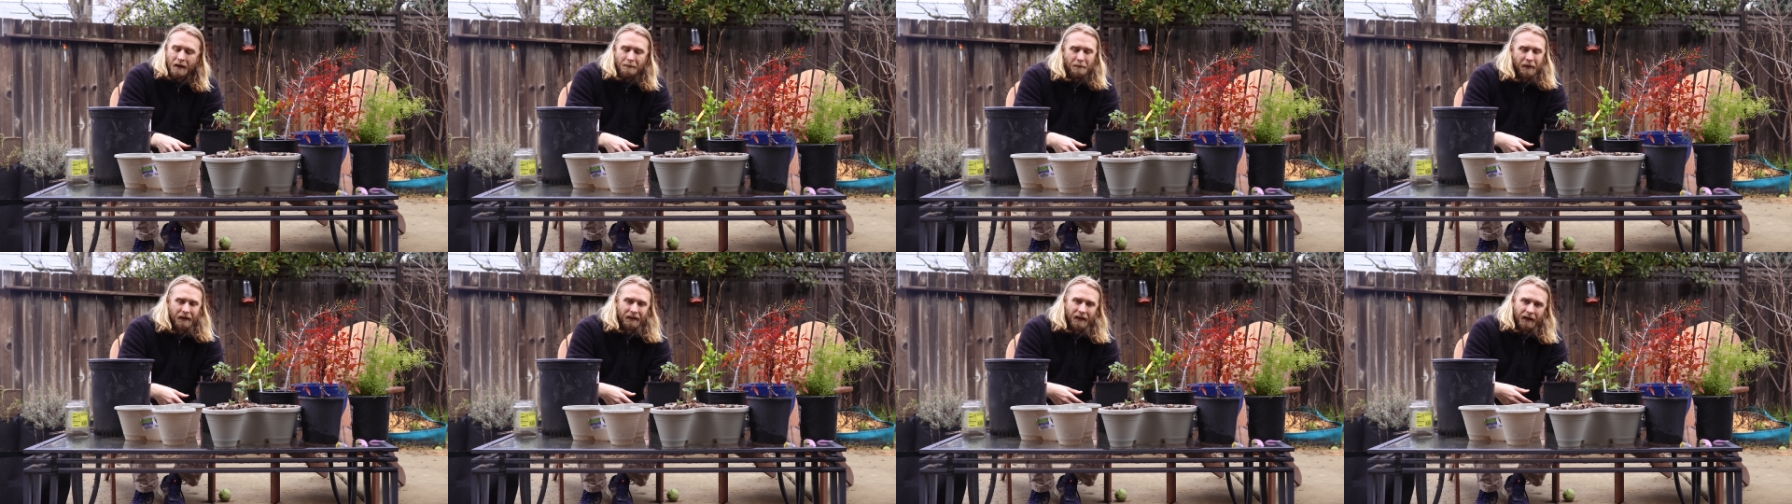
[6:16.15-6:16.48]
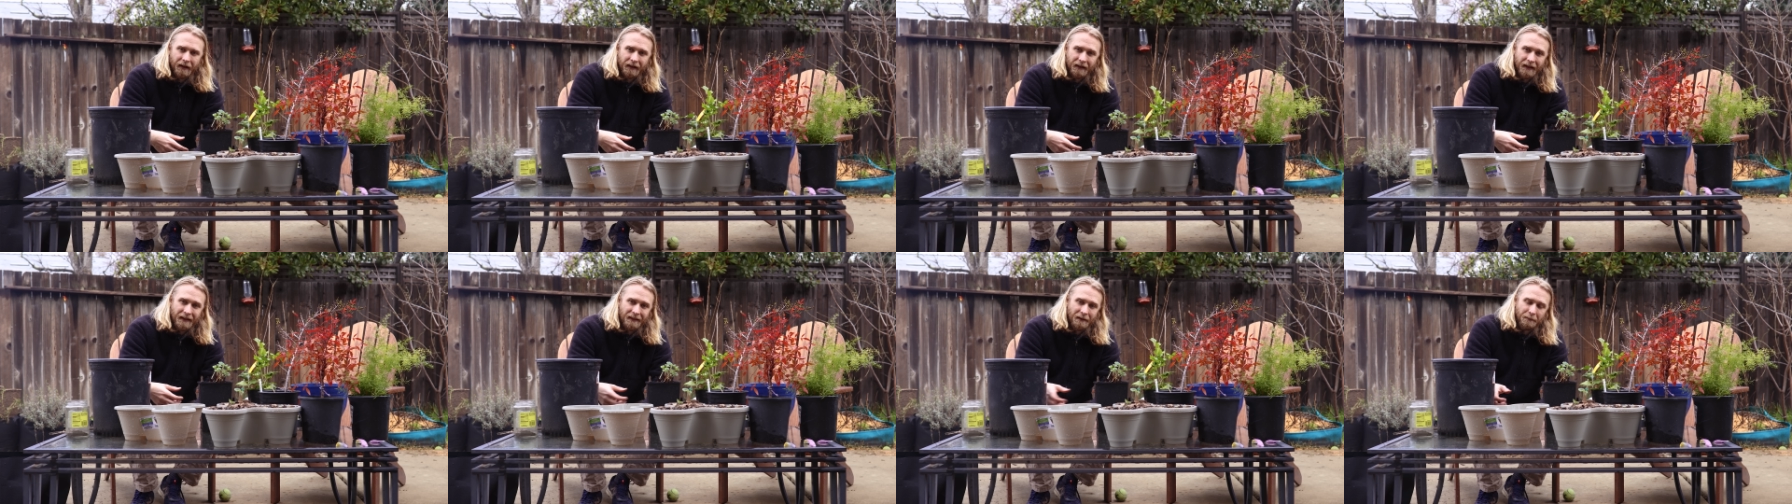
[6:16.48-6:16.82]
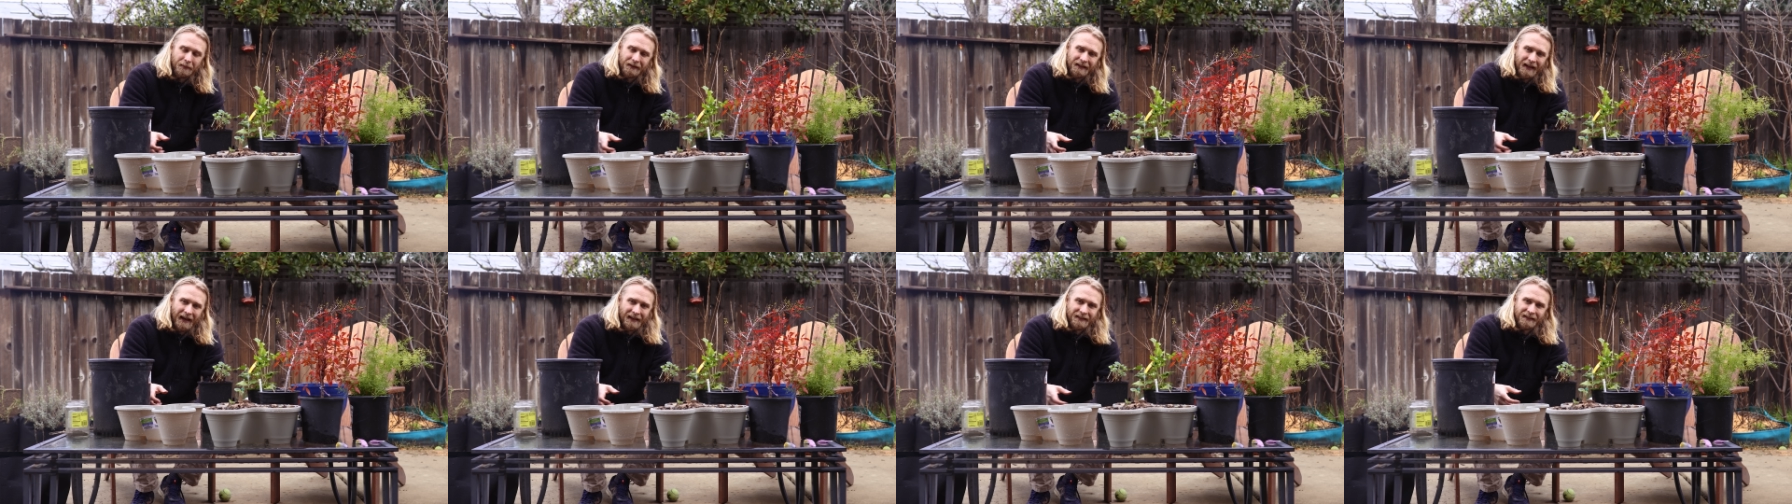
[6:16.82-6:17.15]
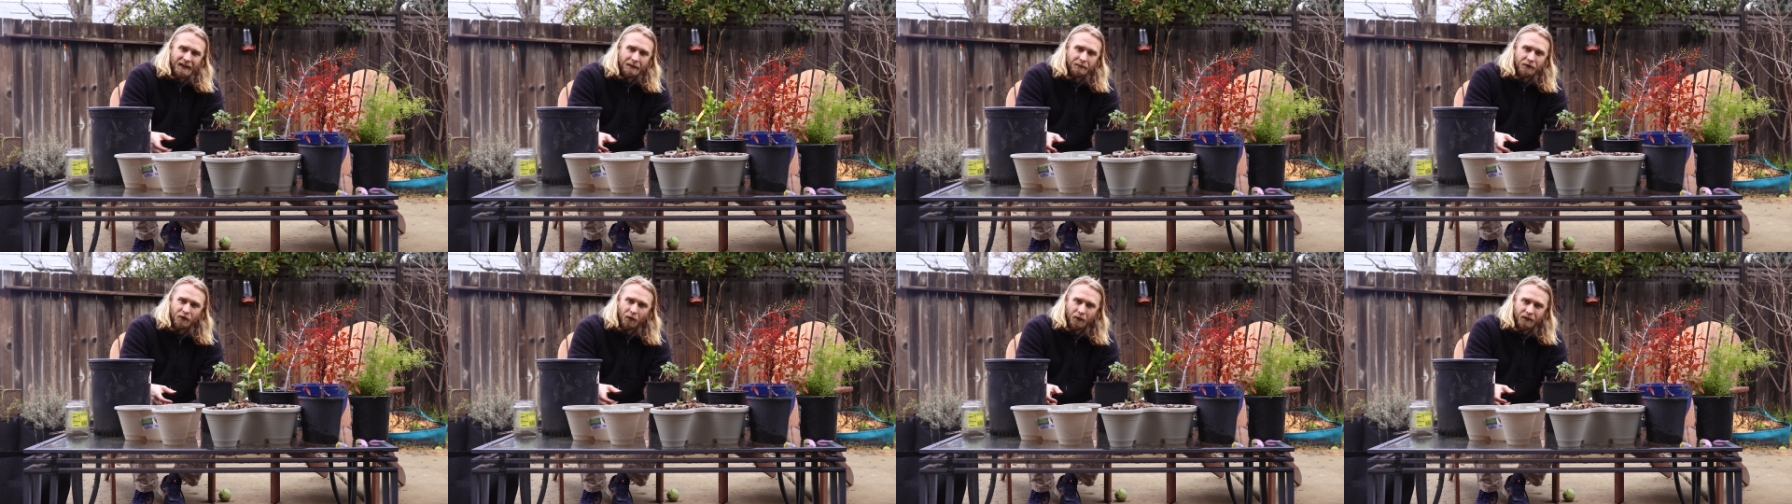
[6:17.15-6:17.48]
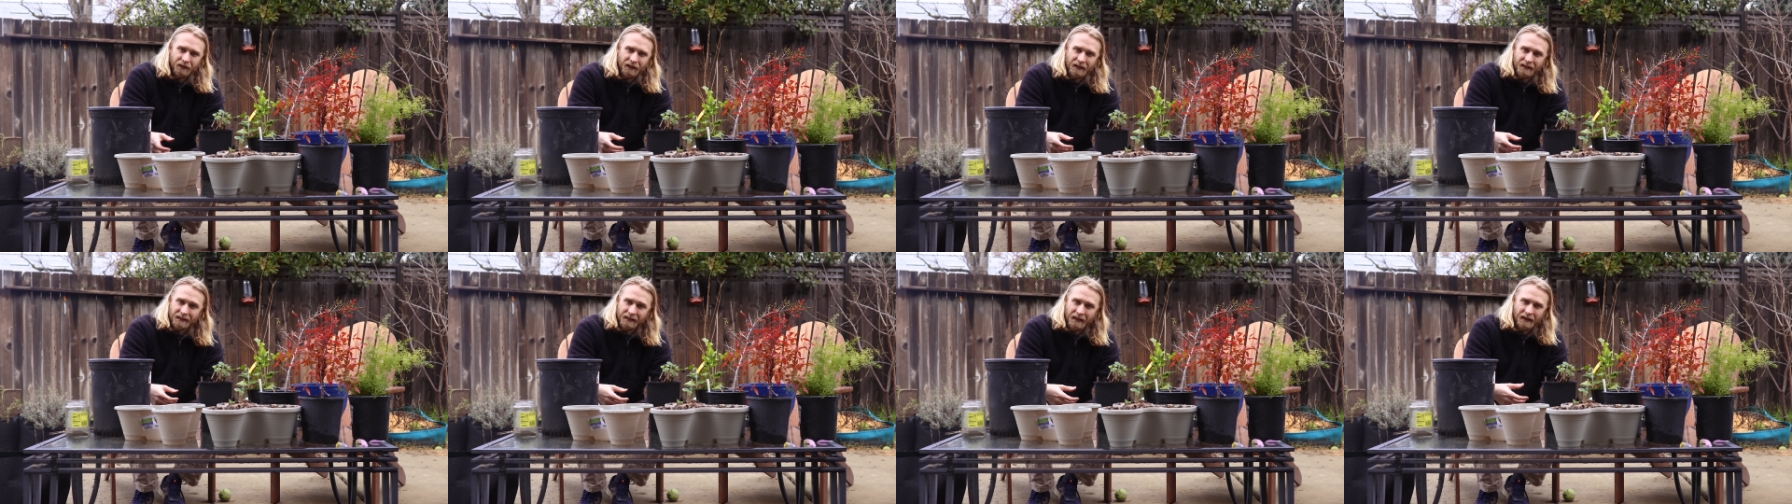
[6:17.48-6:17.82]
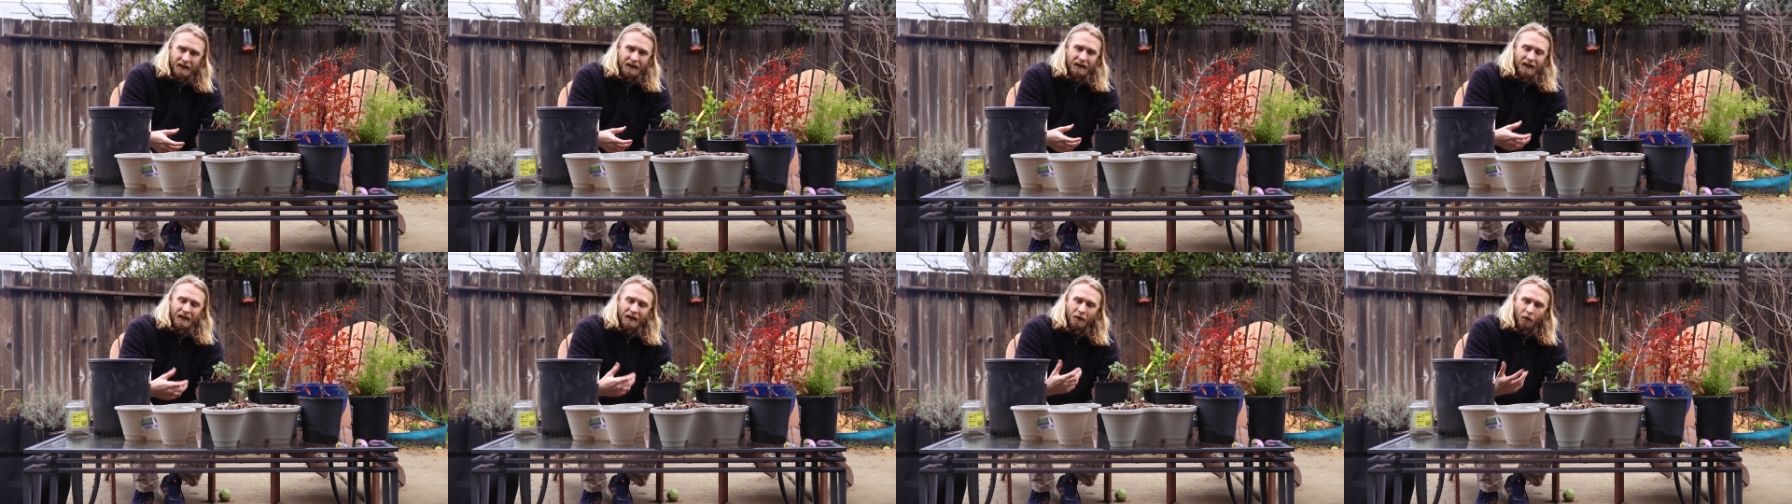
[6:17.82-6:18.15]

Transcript: but luckily the potassium sources in